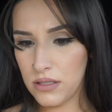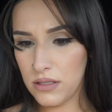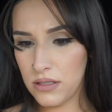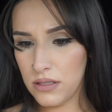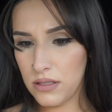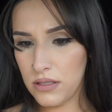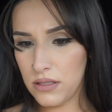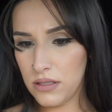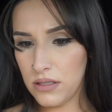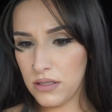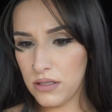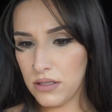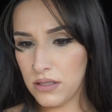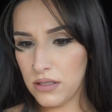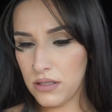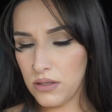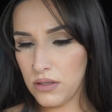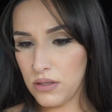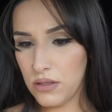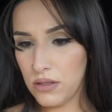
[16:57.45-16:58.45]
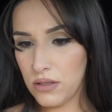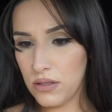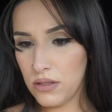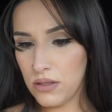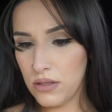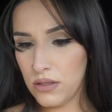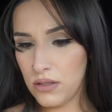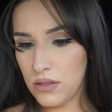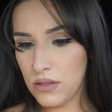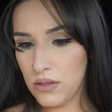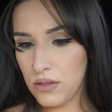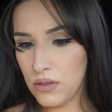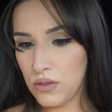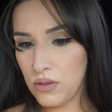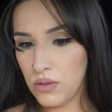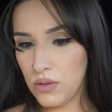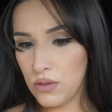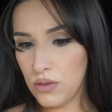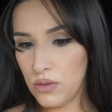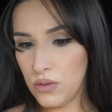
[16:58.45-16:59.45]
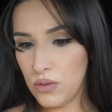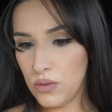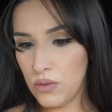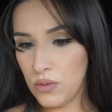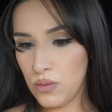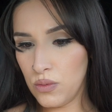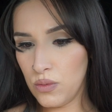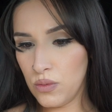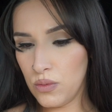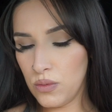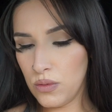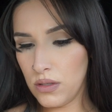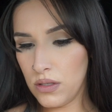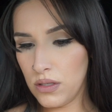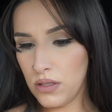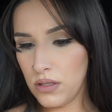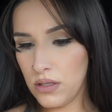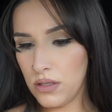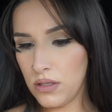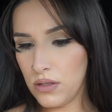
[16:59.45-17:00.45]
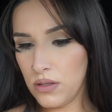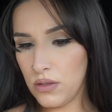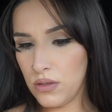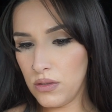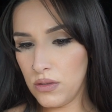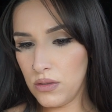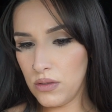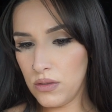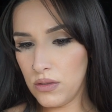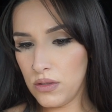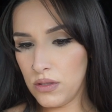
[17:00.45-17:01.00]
(silence)